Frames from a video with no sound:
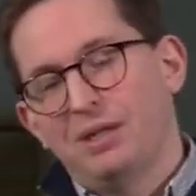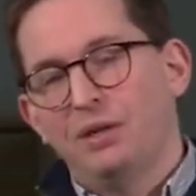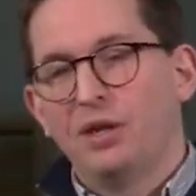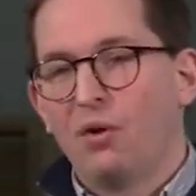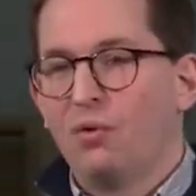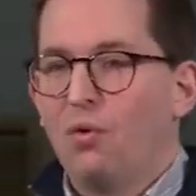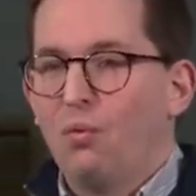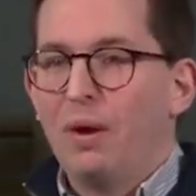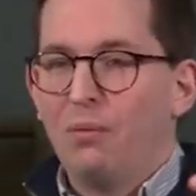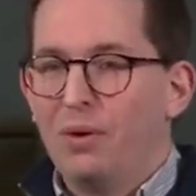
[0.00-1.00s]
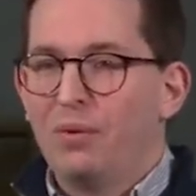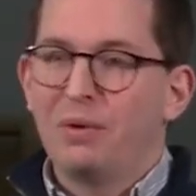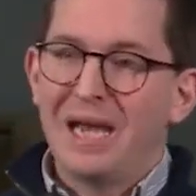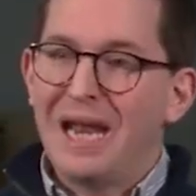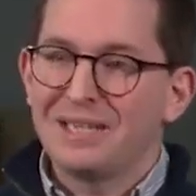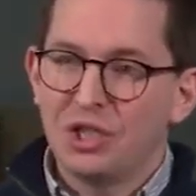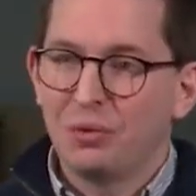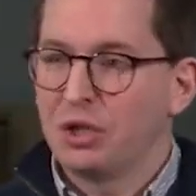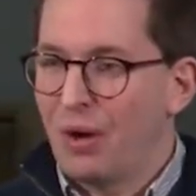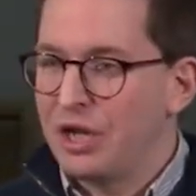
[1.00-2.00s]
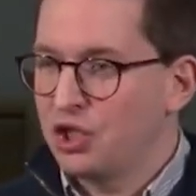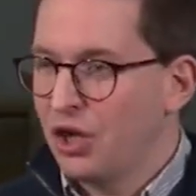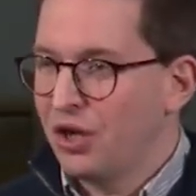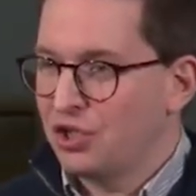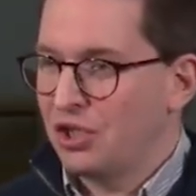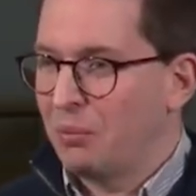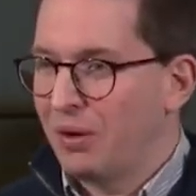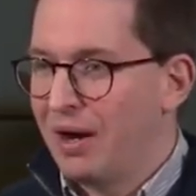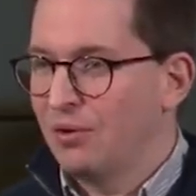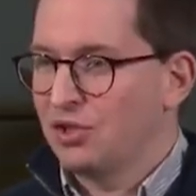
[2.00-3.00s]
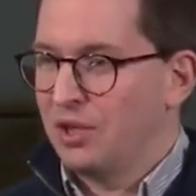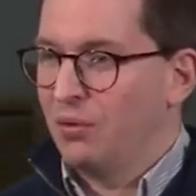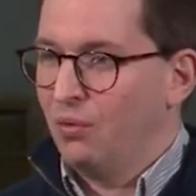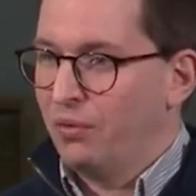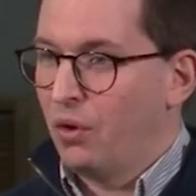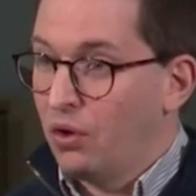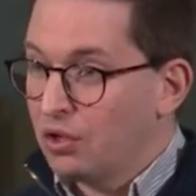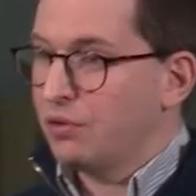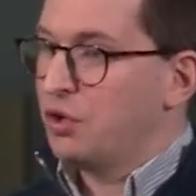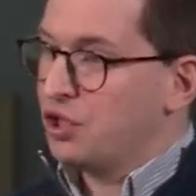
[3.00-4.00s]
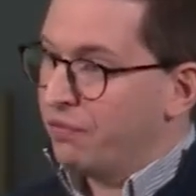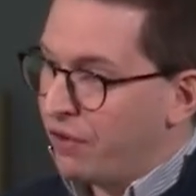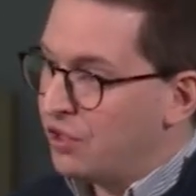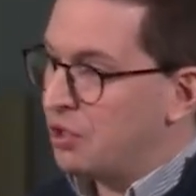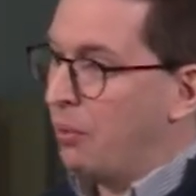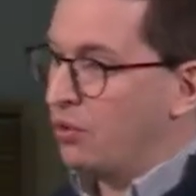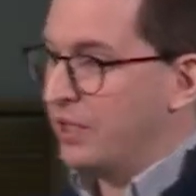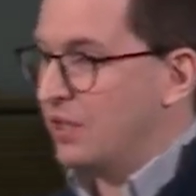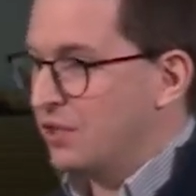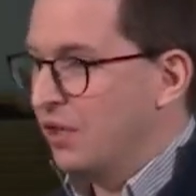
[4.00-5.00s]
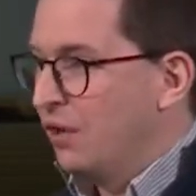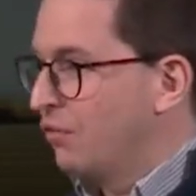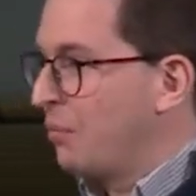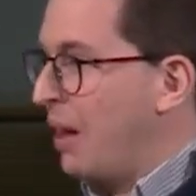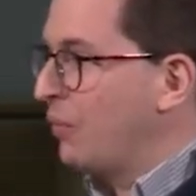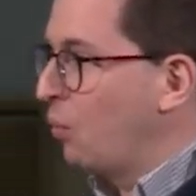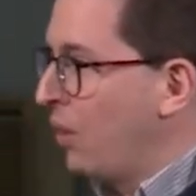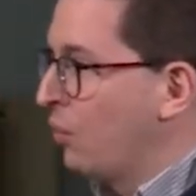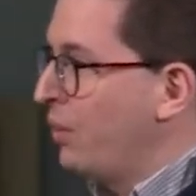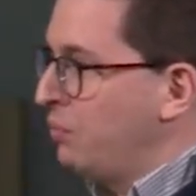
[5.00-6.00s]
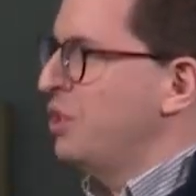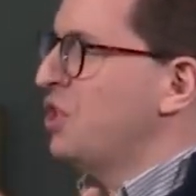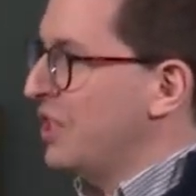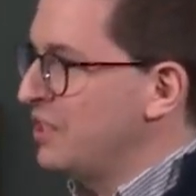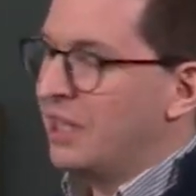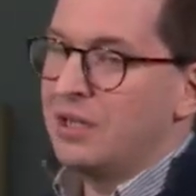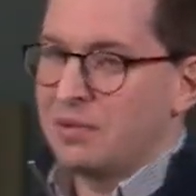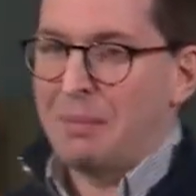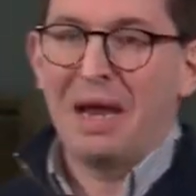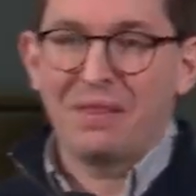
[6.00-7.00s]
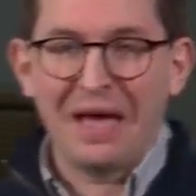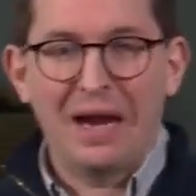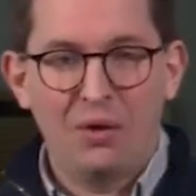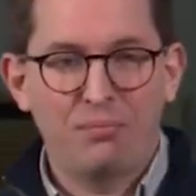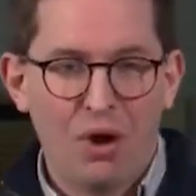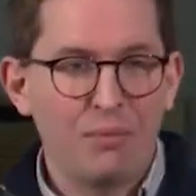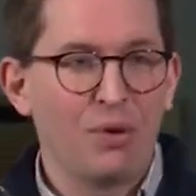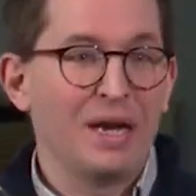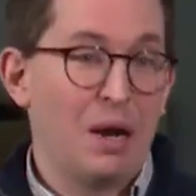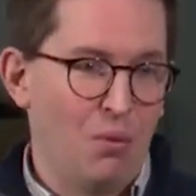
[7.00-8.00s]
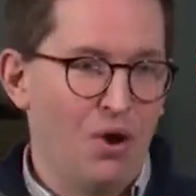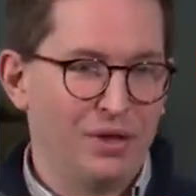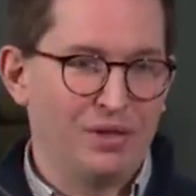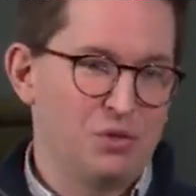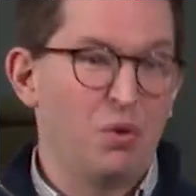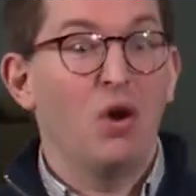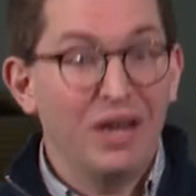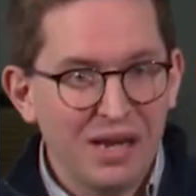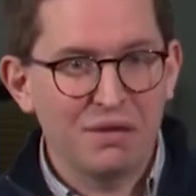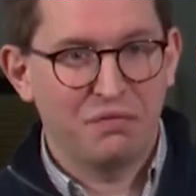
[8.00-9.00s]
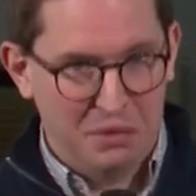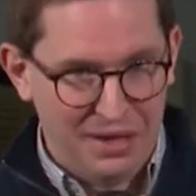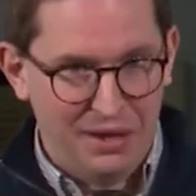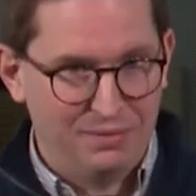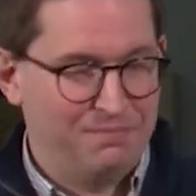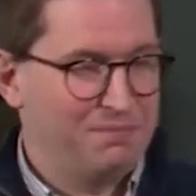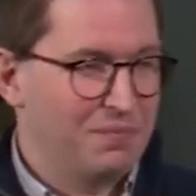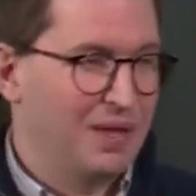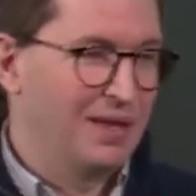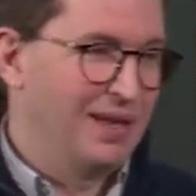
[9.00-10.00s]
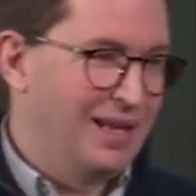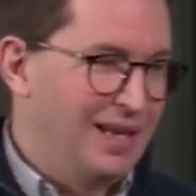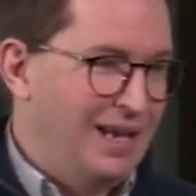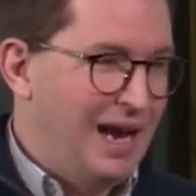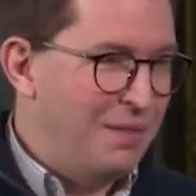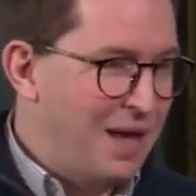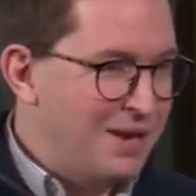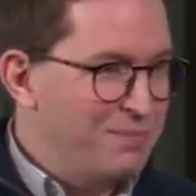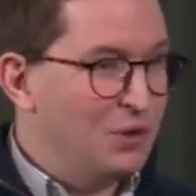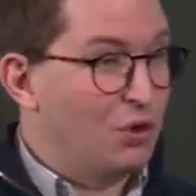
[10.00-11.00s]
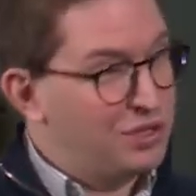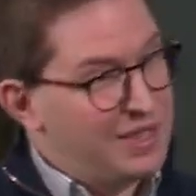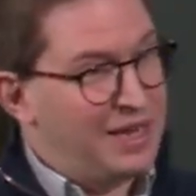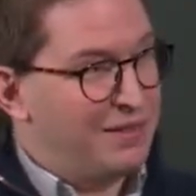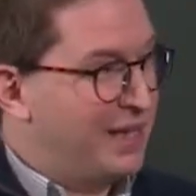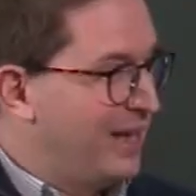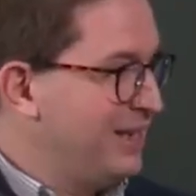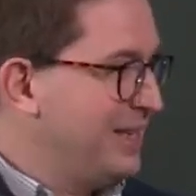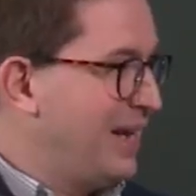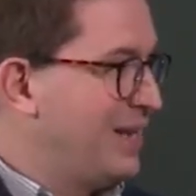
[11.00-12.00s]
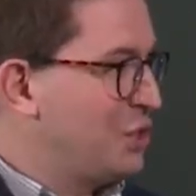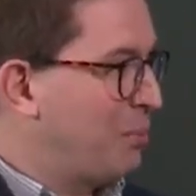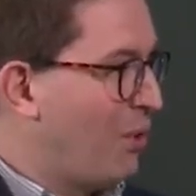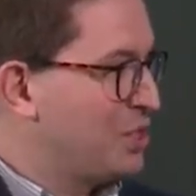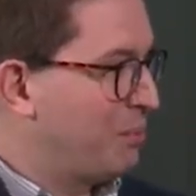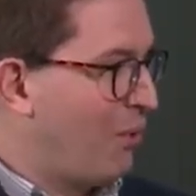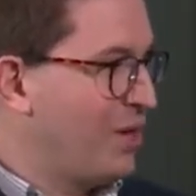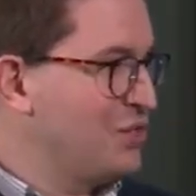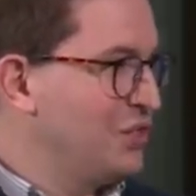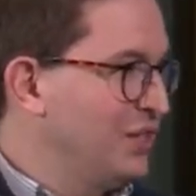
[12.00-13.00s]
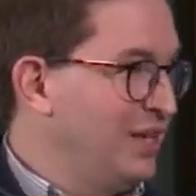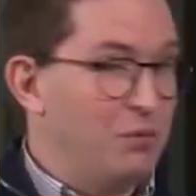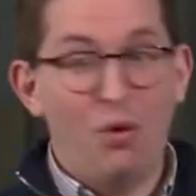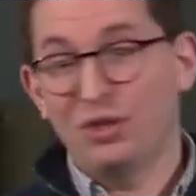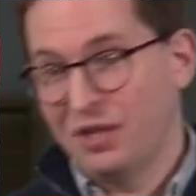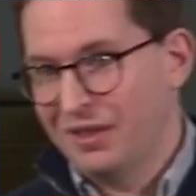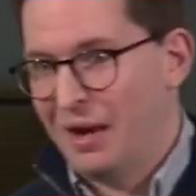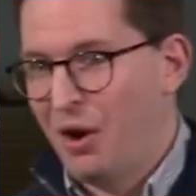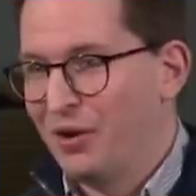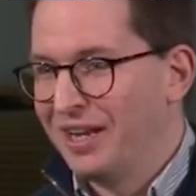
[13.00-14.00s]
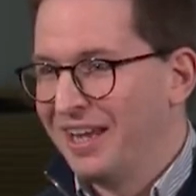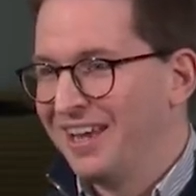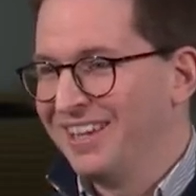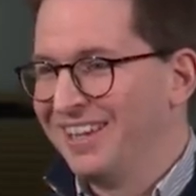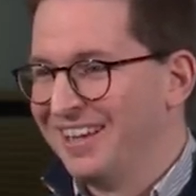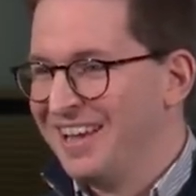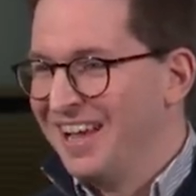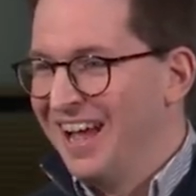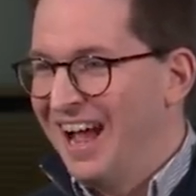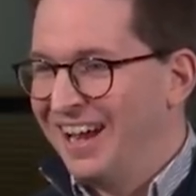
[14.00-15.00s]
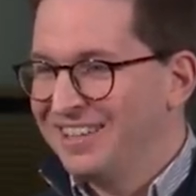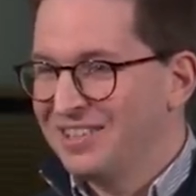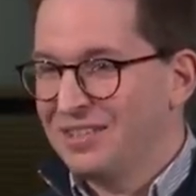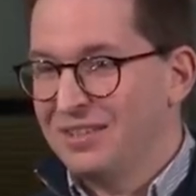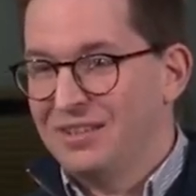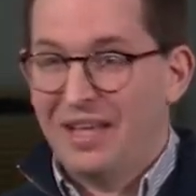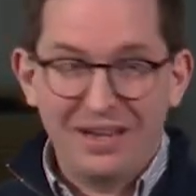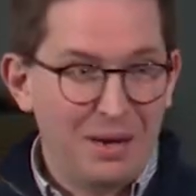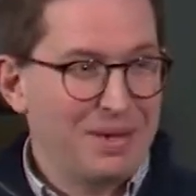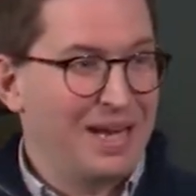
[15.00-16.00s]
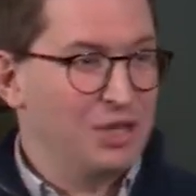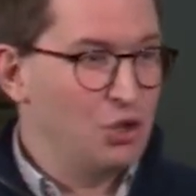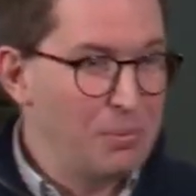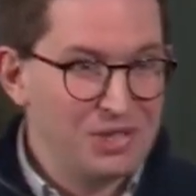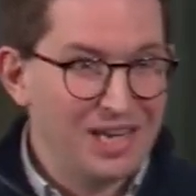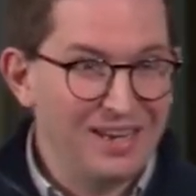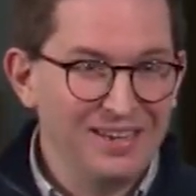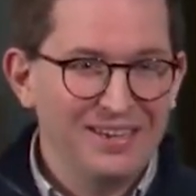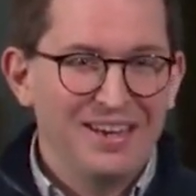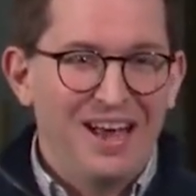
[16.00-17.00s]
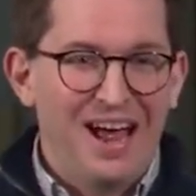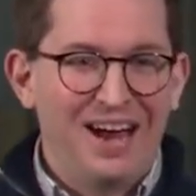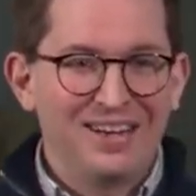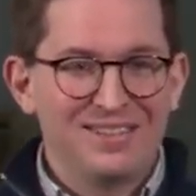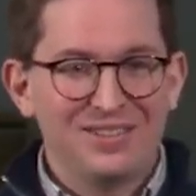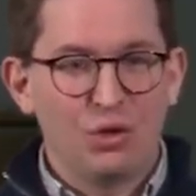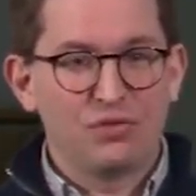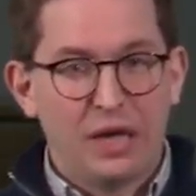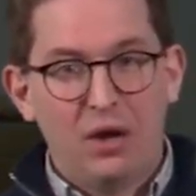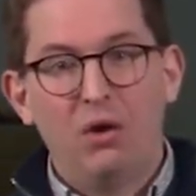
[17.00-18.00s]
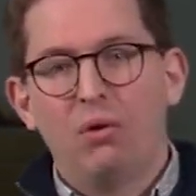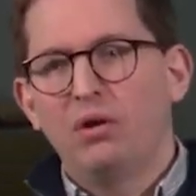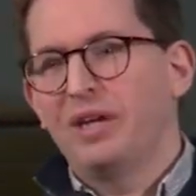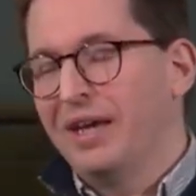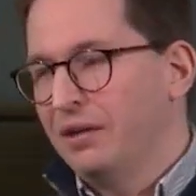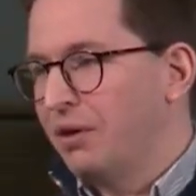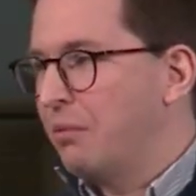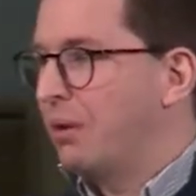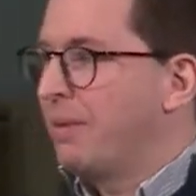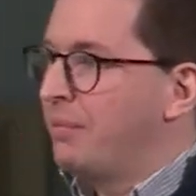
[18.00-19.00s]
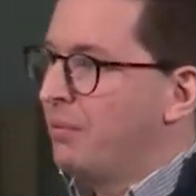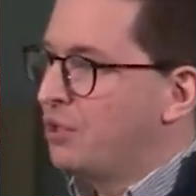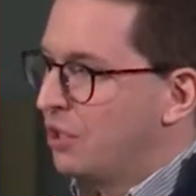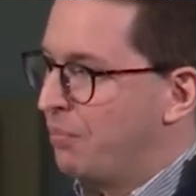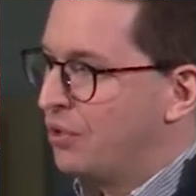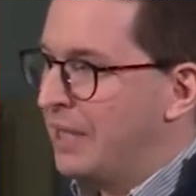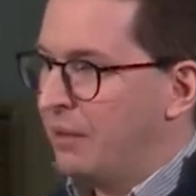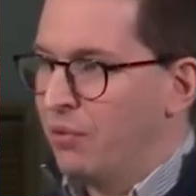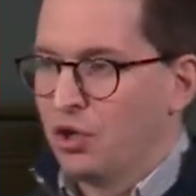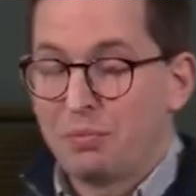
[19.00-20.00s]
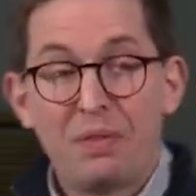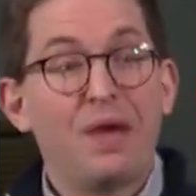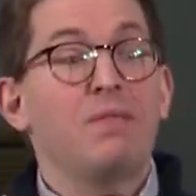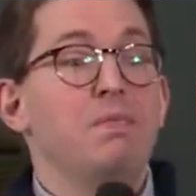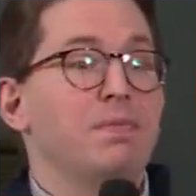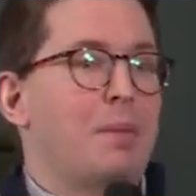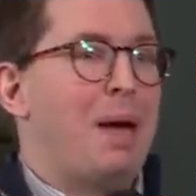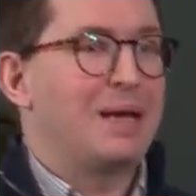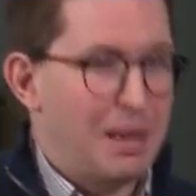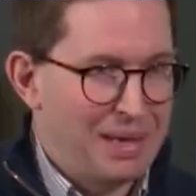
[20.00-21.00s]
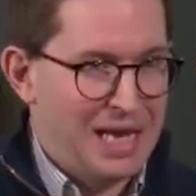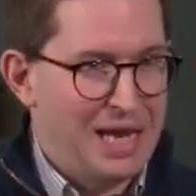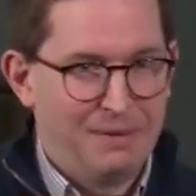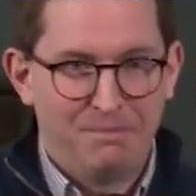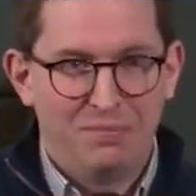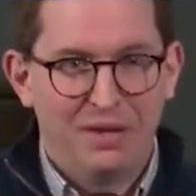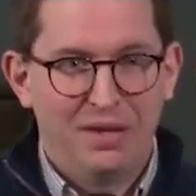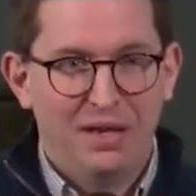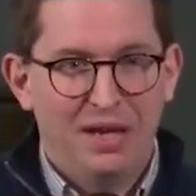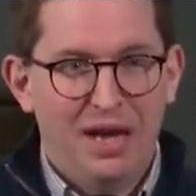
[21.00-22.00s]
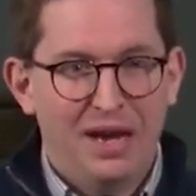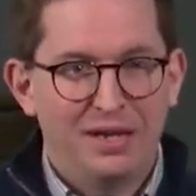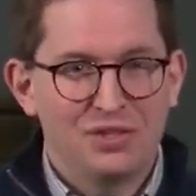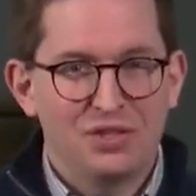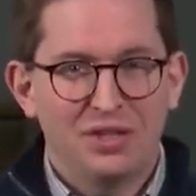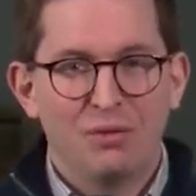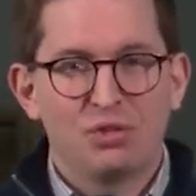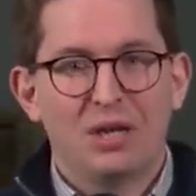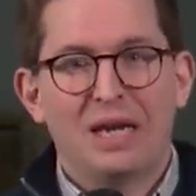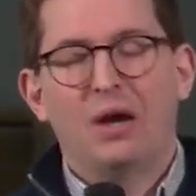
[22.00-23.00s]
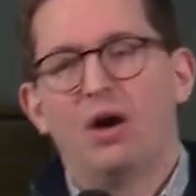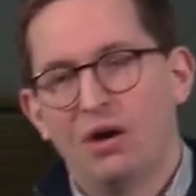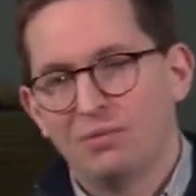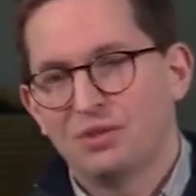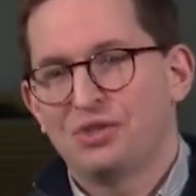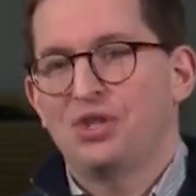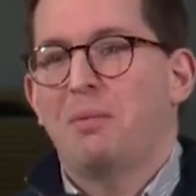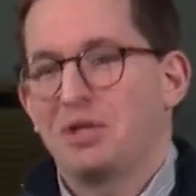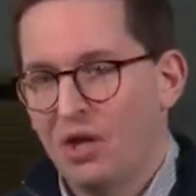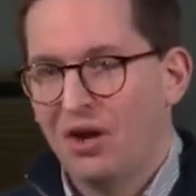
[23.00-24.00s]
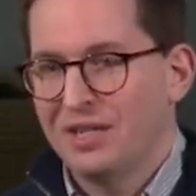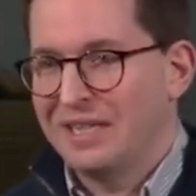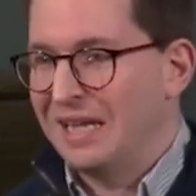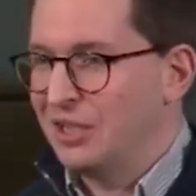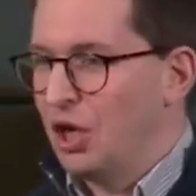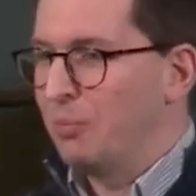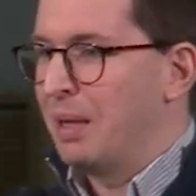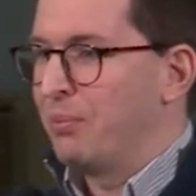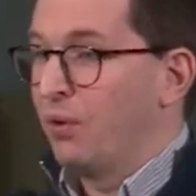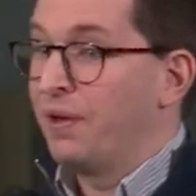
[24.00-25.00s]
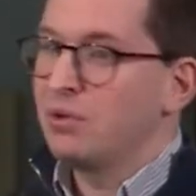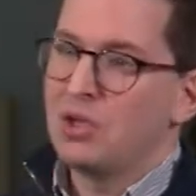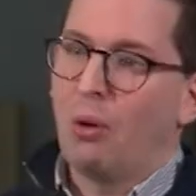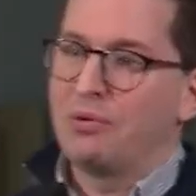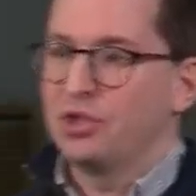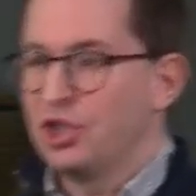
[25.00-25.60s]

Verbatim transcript: you know, we're, we're connected to a great church somewhere else, and we've got lots of Christian friends supporting us from around the world. We'll just continue to make that our primary network because we're only here for a year. And then got to the end of the year, and surprise, surprise, it wasn't their year here. And they ended up getting jobs here, and sort of like, oh, okay, all right, well, maybe we should put down roots. But then the pandemic hit, and it was suddenly, oh, it was so much harder to get to know people. And there was the option